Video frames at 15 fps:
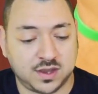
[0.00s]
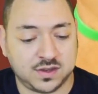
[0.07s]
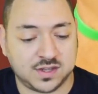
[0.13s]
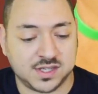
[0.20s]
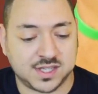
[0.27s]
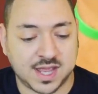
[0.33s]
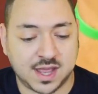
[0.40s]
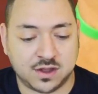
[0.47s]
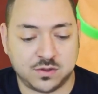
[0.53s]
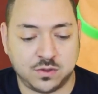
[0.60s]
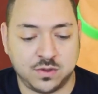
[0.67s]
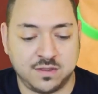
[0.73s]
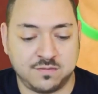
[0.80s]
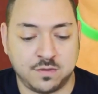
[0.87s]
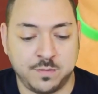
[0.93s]
to tackle
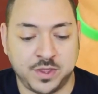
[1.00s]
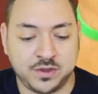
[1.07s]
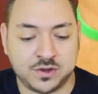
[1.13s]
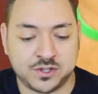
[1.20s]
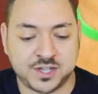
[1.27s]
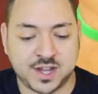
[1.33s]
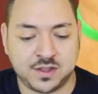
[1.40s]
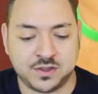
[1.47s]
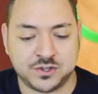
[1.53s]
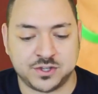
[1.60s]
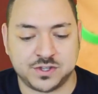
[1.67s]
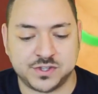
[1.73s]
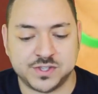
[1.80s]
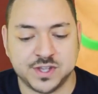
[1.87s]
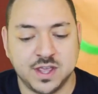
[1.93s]
the familiar
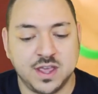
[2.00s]
challenges,